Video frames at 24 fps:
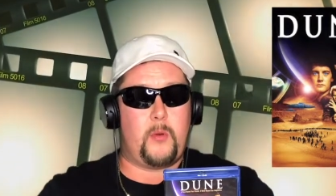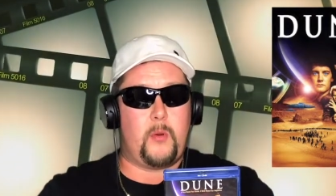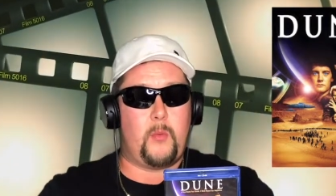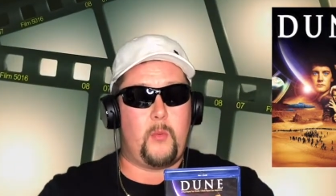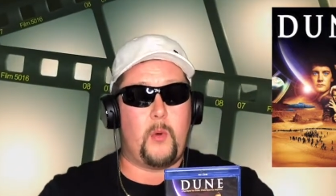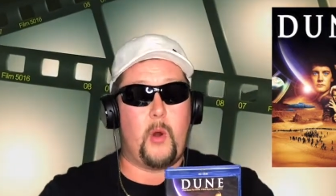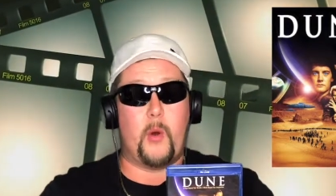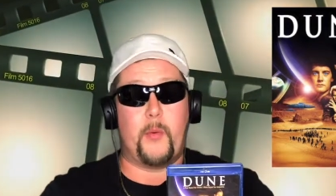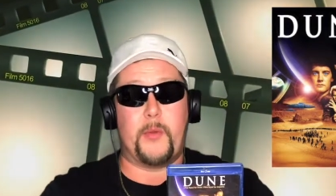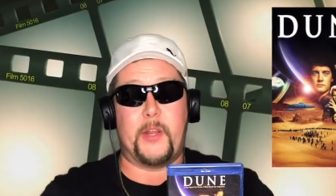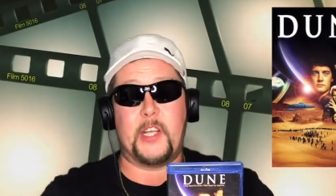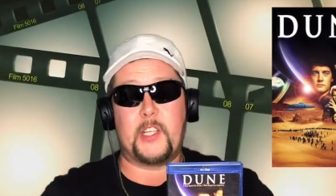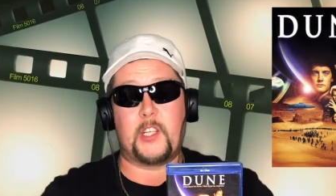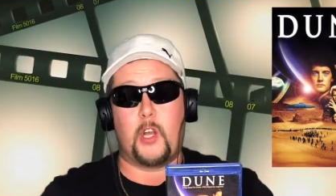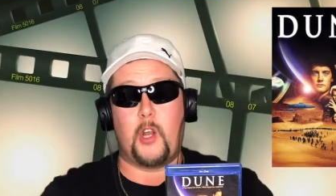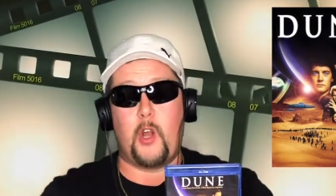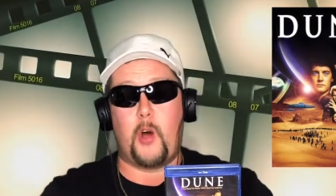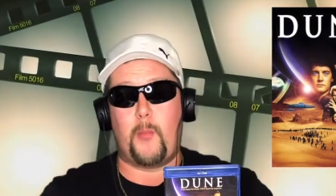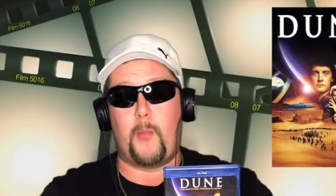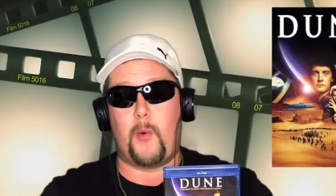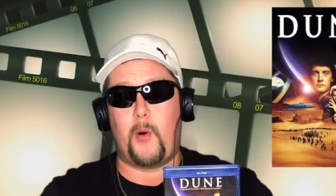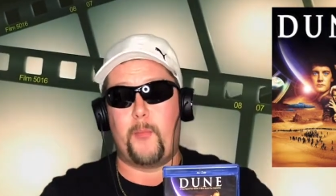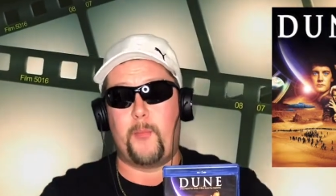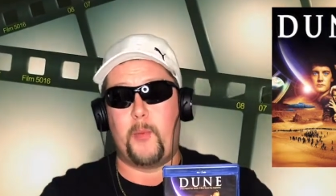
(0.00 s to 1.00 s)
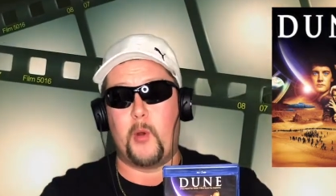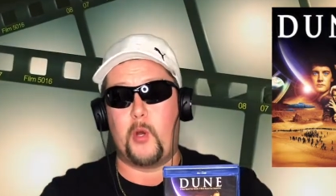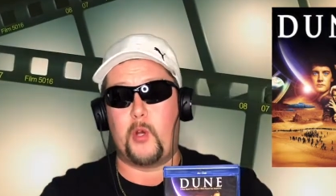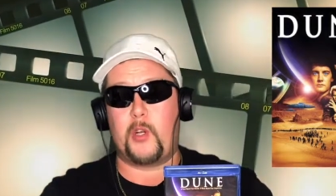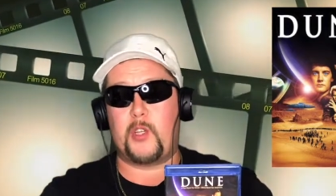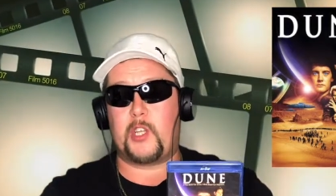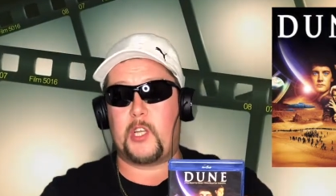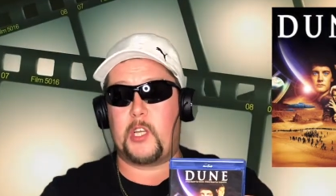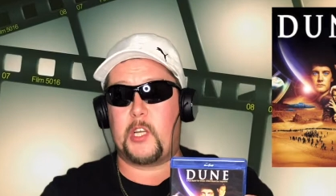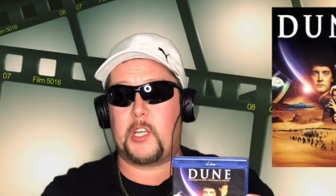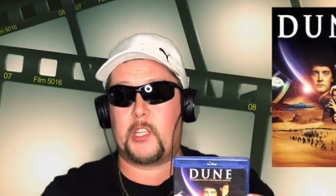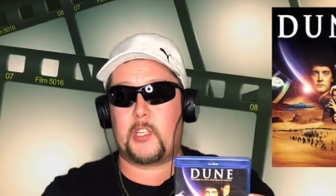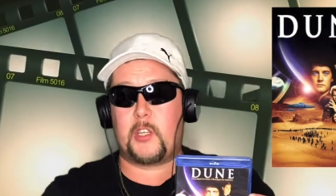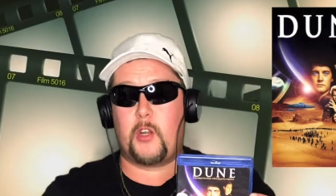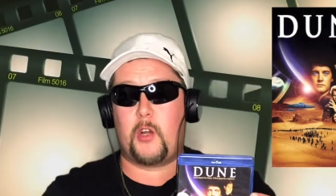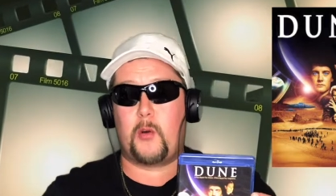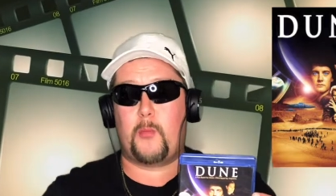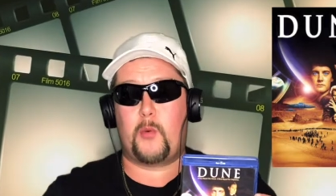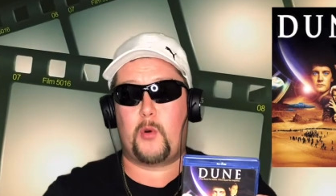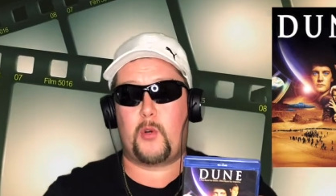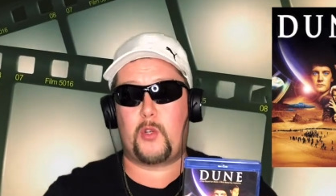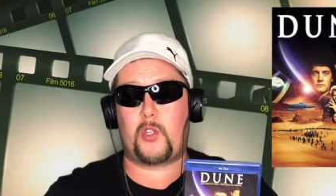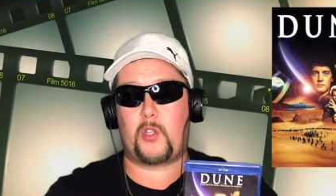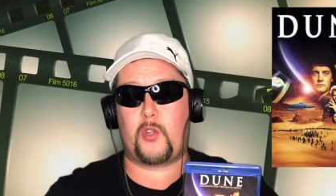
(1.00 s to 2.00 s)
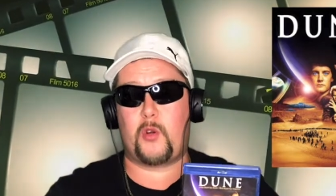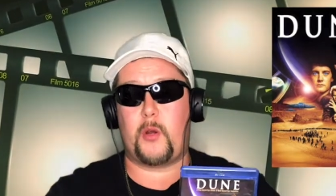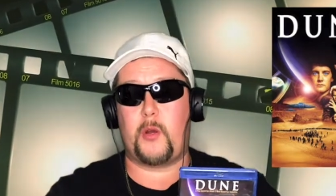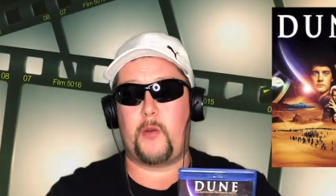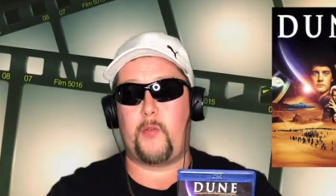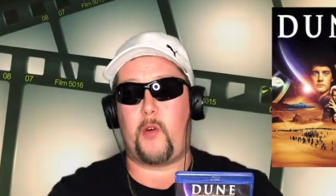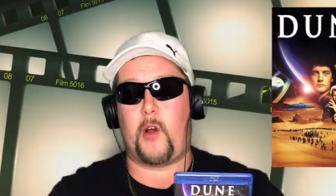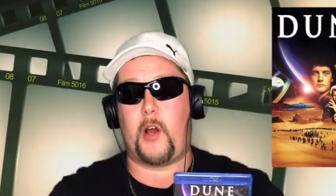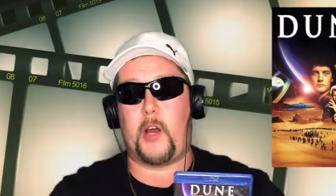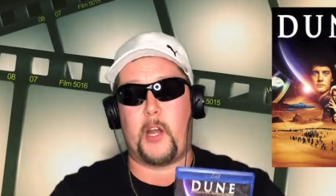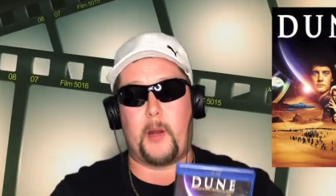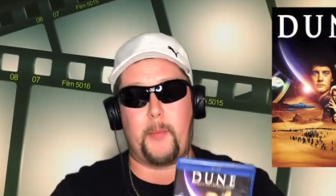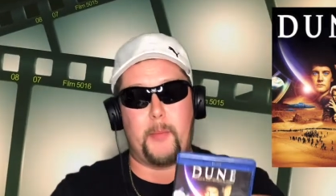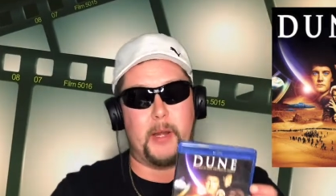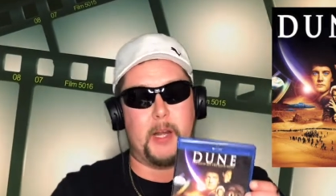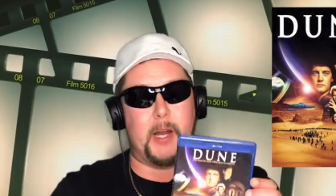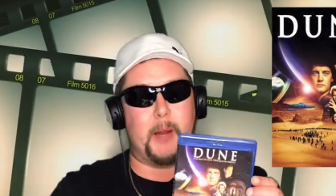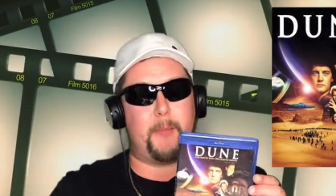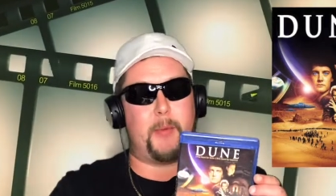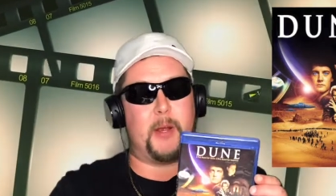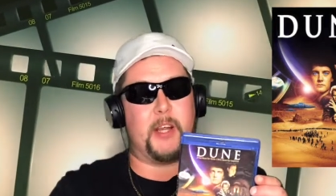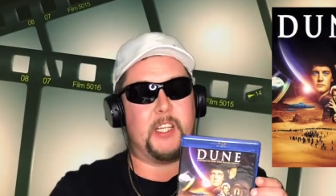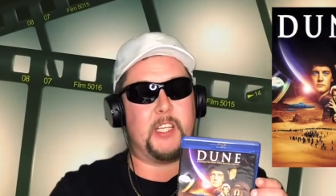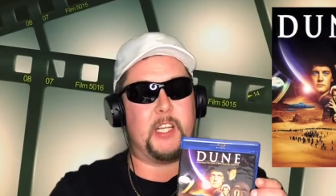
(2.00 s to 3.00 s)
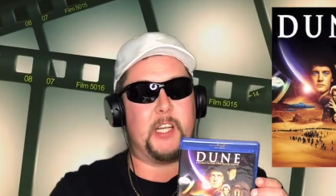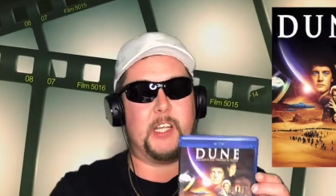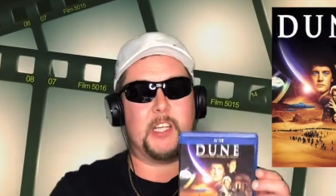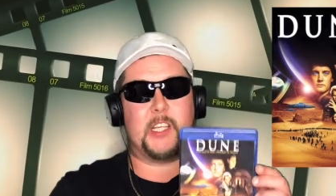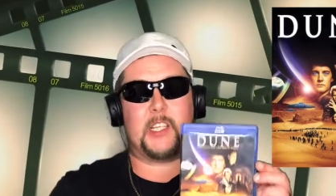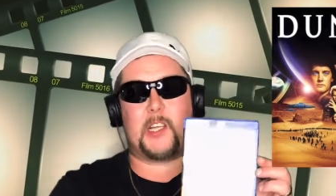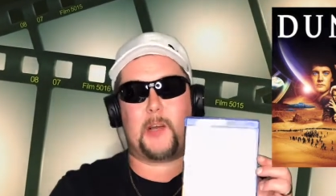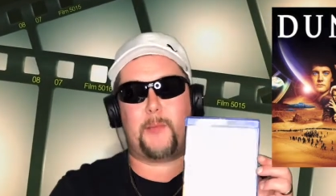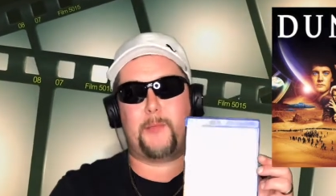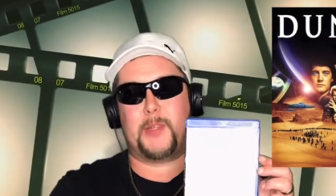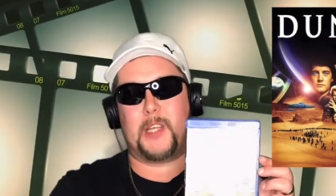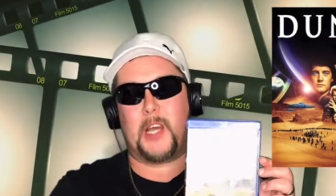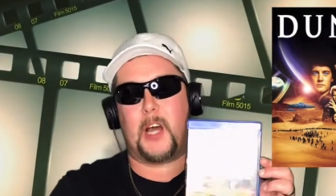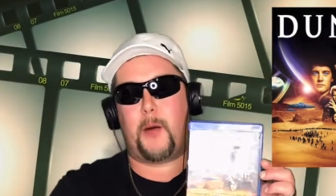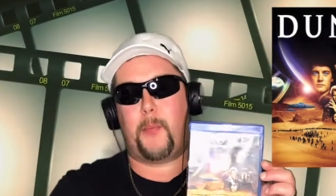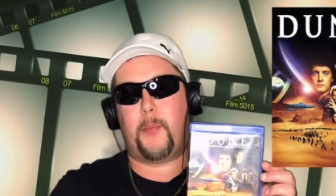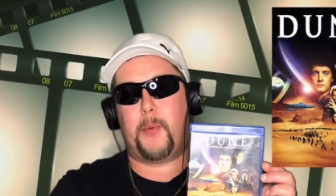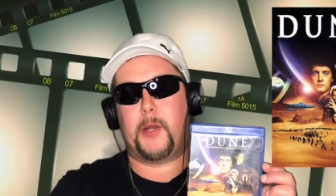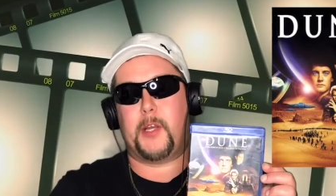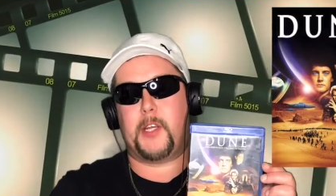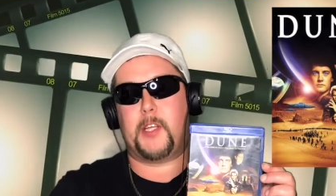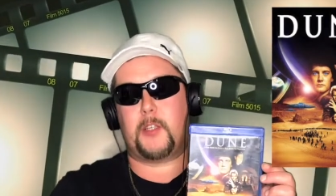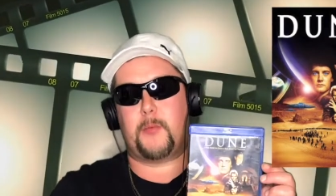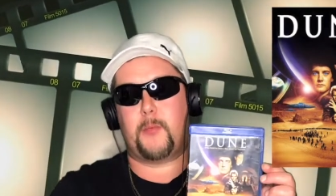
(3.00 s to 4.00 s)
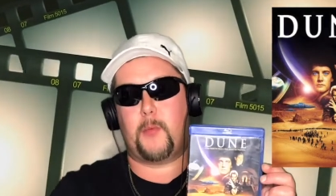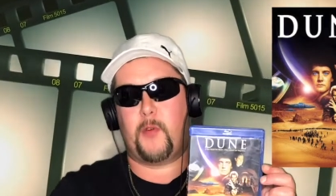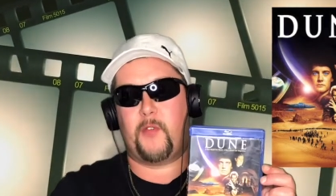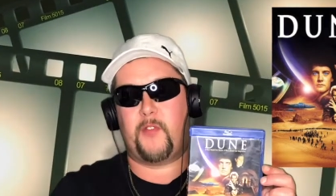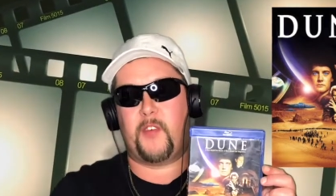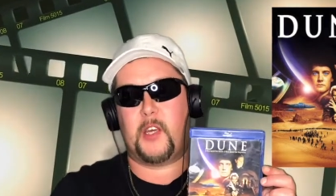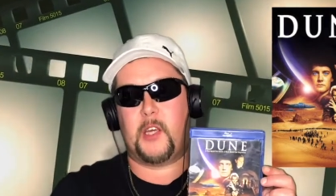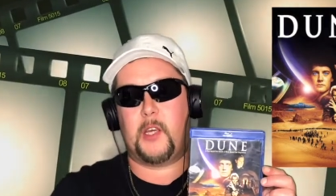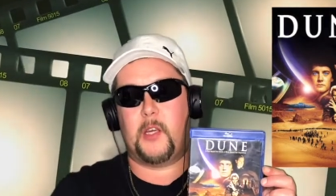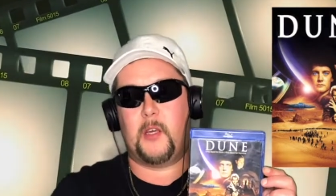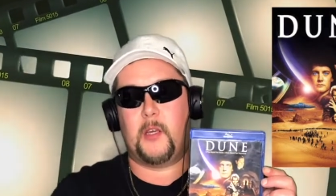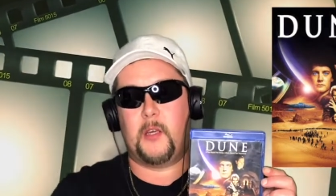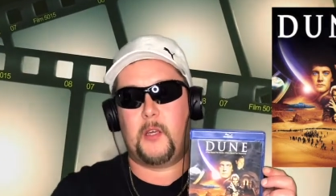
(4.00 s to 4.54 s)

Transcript: Well, there's a lot more books and there's a lot more story writing. I mean, they basically summed it up in this movie.